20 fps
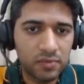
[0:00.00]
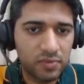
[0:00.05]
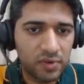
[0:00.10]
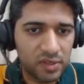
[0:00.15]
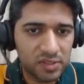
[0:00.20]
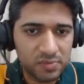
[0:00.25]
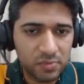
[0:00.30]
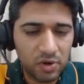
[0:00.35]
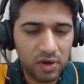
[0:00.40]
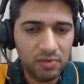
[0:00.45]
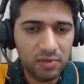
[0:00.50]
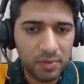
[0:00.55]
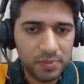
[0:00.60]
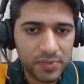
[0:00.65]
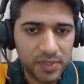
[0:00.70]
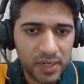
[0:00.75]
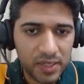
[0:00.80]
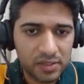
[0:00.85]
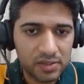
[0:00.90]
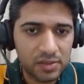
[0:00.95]
For small
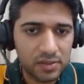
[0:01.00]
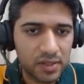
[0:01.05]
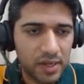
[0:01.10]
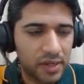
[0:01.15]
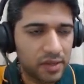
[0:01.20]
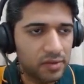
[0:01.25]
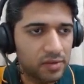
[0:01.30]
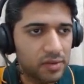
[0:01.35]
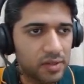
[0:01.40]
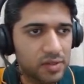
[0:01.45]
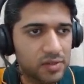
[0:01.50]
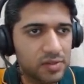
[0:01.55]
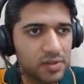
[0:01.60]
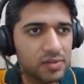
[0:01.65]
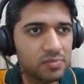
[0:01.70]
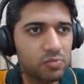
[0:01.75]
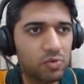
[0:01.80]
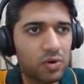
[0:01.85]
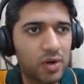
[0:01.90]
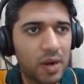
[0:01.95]
websites, like this
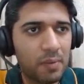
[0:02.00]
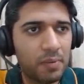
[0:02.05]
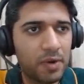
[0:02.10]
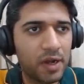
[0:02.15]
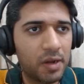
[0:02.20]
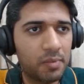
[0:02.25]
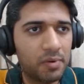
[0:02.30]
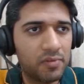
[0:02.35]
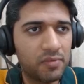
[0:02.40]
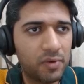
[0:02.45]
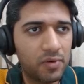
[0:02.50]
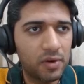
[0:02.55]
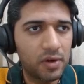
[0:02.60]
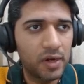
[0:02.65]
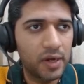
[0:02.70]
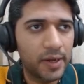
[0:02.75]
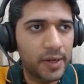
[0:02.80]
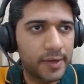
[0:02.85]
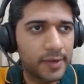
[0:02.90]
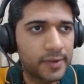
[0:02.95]
is more applicable for
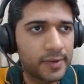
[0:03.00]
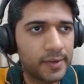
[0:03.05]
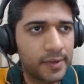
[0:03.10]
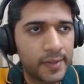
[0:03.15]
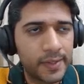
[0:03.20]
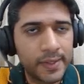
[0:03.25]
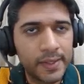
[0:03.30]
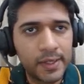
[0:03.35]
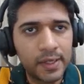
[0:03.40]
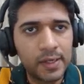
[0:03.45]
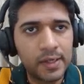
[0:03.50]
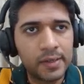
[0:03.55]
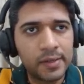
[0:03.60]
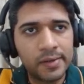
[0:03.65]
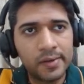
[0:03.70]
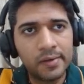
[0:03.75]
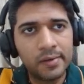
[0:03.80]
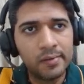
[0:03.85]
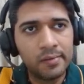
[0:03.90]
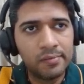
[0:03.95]
like
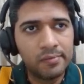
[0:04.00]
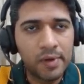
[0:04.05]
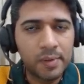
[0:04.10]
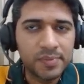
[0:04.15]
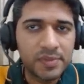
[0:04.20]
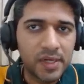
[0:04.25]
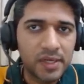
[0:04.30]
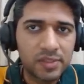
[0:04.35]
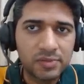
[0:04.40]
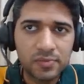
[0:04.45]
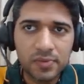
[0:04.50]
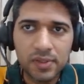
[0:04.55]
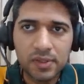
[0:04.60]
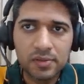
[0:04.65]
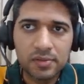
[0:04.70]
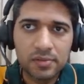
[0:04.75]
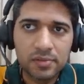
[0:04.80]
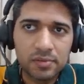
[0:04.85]
websites with